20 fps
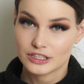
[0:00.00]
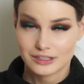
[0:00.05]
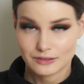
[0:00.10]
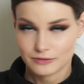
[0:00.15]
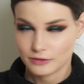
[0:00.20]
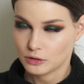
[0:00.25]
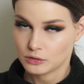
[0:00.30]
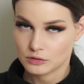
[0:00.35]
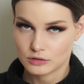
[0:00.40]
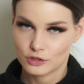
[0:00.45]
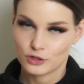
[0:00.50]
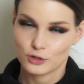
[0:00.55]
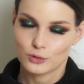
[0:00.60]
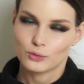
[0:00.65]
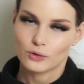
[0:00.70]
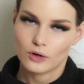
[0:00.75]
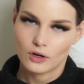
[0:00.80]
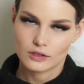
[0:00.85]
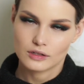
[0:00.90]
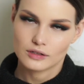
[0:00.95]
difficult to do
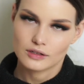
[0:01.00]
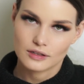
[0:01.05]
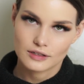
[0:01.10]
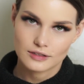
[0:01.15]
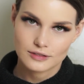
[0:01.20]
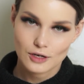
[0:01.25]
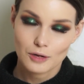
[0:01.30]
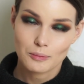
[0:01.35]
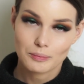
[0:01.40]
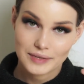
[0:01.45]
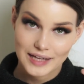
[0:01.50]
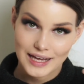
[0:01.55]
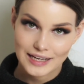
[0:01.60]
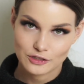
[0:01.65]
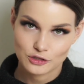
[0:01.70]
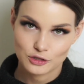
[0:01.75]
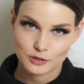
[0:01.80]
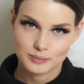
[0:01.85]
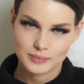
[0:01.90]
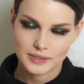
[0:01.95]
on the top
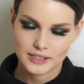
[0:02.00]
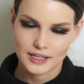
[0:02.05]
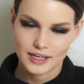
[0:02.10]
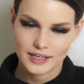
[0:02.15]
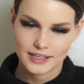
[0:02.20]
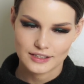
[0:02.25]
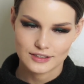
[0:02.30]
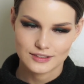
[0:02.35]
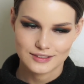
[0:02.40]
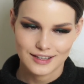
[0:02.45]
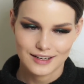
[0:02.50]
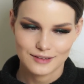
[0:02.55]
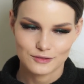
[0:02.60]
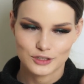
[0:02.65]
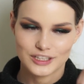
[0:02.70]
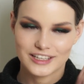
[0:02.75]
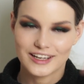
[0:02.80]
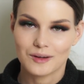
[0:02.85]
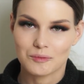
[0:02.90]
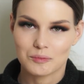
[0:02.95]
lash, but I could
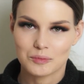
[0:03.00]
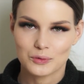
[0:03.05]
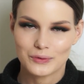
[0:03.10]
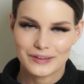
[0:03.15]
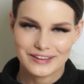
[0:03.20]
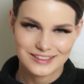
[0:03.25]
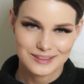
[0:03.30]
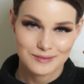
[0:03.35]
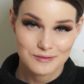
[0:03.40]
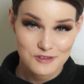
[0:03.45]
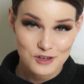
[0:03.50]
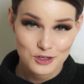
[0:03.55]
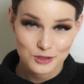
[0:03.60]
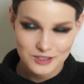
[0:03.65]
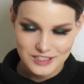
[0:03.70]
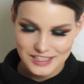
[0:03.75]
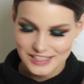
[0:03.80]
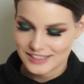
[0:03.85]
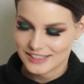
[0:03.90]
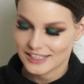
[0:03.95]
cover it up with some
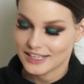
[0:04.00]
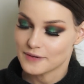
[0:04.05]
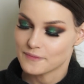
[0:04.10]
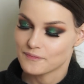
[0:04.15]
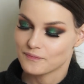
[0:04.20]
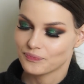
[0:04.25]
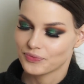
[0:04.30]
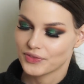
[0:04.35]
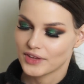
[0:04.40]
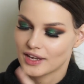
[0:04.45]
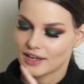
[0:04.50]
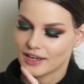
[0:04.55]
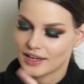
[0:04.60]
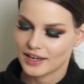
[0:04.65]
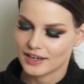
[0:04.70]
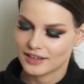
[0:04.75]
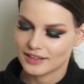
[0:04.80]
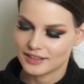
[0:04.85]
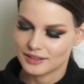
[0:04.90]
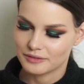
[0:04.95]
falsies.
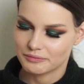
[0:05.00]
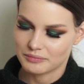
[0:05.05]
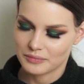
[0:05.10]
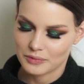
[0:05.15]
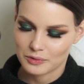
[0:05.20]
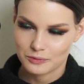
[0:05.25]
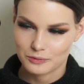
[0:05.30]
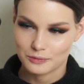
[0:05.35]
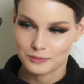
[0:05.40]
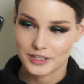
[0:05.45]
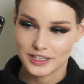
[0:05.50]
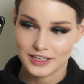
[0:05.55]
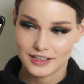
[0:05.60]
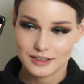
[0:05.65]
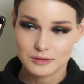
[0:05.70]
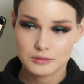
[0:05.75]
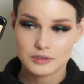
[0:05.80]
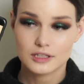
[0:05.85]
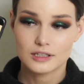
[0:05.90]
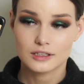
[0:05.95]
When it
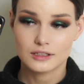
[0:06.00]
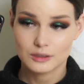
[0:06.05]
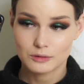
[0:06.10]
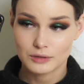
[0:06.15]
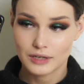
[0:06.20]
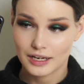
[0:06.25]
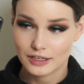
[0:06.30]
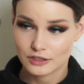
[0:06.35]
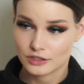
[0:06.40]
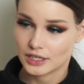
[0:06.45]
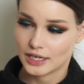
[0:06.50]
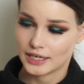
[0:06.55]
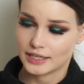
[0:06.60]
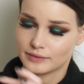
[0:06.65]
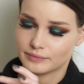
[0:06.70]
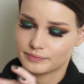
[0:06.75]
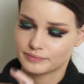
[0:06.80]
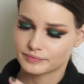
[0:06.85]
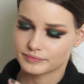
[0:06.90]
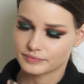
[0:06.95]
comes to the lower lash
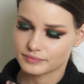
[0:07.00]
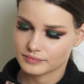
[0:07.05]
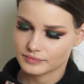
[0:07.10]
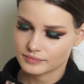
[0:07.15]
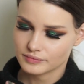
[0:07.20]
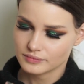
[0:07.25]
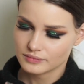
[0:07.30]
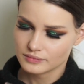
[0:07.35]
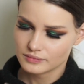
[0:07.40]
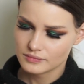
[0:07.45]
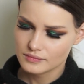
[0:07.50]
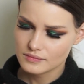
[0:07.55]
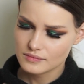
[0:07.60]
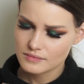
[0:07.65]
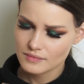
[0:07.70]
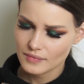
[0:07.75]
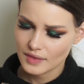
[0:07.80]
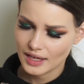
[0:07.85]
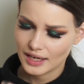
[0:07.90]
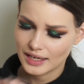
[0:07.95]
line,
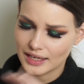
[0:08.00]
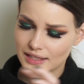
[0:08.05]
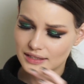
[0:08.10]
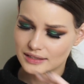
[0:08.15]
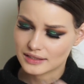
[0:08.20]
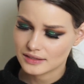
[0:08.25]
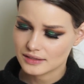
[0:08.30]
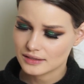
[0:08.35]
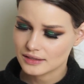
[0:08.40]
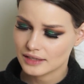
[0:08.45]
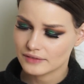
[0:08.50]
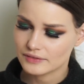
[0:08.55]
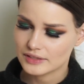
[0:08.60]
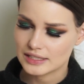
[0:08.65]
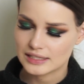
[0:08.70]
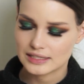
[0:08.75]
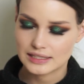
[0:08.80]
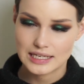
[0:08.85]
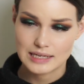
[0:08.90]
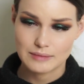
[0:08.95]
it doesn't
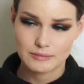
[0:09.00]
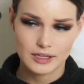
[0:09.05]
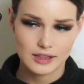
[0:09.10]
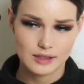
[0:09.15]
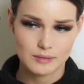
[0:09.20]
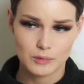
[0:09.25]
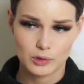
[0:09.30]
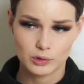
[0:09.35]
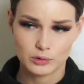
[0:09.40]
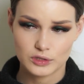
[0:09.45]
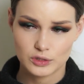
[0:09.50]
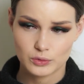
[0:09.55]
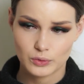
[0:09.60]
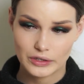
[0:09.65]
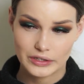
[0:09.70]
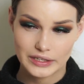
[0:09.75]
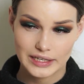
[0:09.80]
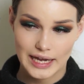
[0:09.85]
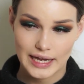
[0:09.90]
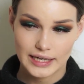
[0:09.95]
even seem that the model is
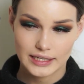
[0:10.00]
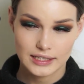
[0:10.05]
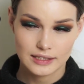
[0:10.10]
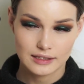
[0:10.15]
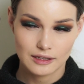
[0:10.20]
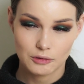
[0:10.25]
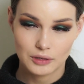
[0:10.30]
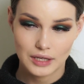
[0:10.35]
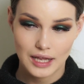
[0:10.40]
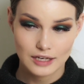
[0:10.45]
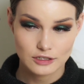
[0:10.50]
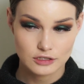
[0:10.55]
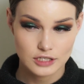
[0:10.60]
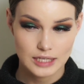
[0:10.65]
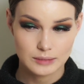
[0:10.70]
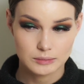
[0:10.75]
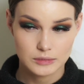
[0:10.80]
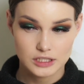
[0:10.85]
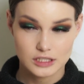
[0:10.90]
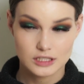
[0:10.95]
wearing any lower lash
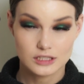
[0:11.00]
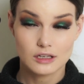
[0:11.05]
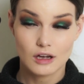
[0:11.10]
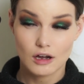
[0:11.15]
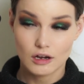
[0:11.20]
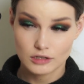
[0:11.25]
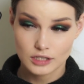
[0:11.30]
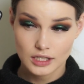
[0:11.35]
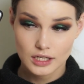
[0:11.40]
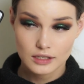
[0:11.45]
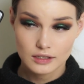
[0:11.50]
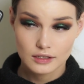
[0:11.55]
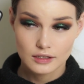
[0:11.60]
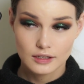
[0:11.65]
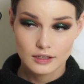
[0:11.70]
line mascara,